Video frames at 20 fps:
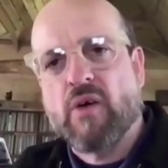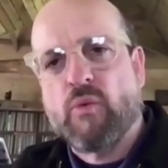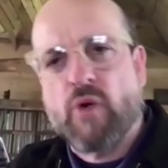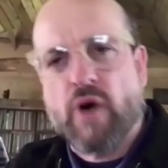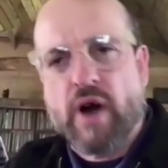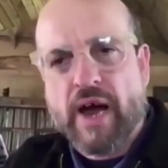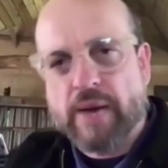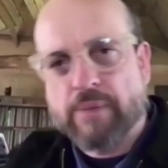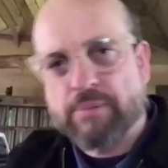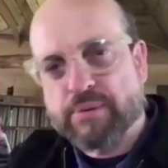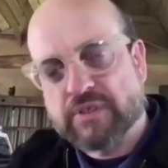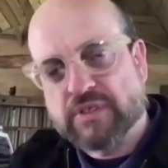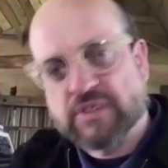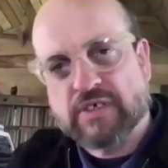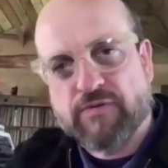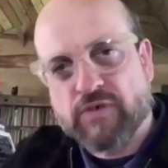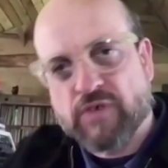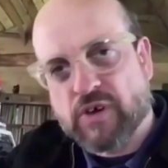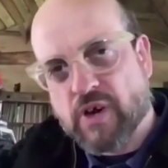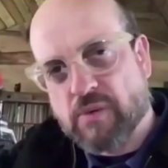what happens
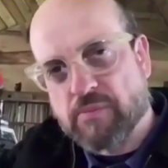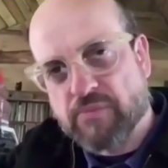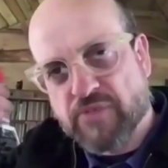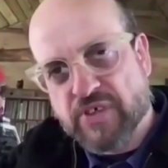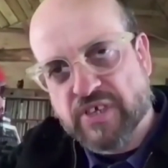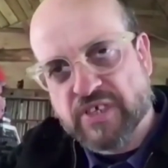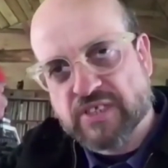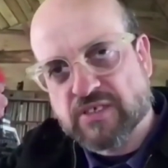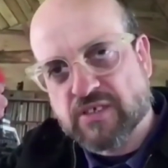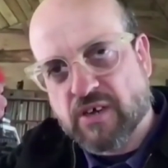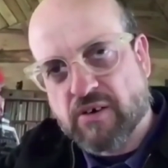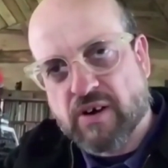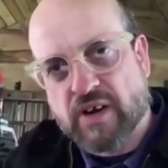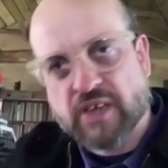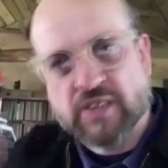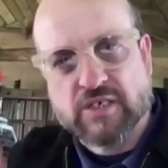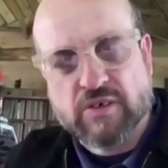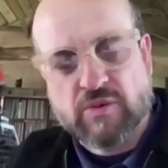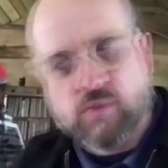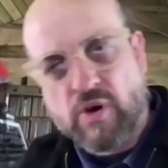if you come this
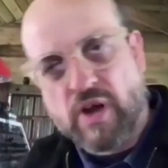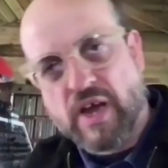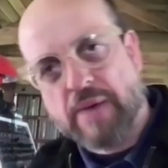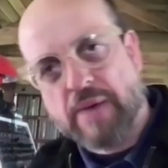direction? What